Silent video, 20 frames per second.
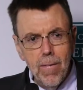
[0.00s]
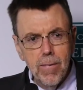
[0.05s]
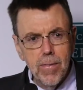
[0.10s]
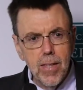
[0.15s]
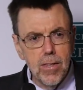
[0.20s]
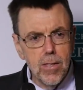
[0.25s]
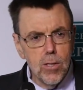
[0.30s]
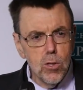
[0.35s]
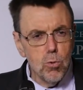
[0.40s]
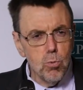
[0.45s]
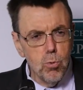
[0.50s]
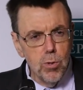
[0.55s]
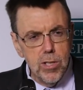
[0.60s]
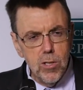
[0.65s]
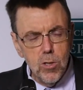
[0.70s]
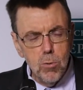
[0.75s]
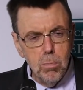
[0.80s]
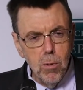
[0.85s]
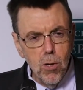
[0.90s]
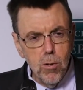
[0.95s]
then the sweet
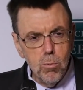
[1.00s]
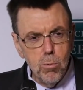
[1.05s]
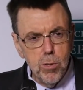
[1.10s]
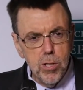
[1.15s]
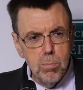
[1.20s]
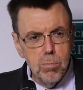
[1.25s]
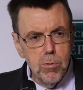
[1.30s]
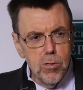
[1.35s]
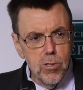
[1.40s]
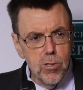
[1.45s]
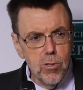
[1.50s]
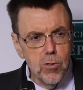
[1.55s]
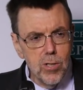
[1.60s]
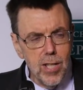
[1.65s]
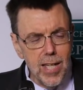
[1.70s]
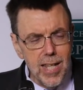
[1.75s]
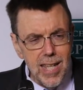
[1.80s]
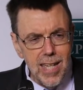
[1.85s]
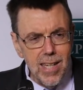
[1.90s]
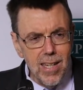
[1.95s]
spot which produced
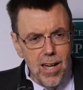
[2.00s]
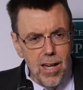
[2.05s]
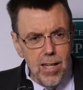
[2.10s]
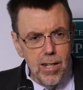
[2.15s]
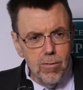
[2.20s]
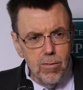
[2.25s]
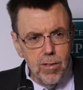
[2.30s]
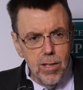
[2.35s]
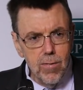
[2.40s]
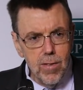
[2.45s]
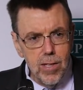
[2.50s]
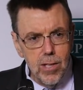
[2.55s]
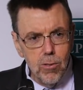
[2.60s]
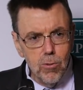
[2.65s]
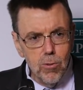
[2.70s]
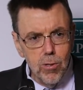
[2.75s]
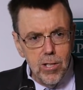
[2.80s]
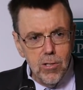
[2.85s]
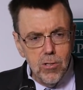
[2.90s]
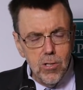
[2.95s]
any kind of living
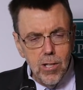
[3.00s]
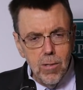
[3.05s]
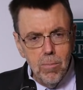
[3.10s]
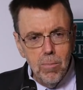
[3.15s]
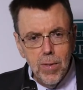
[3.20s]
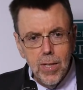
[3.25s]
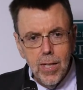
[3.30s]
creature,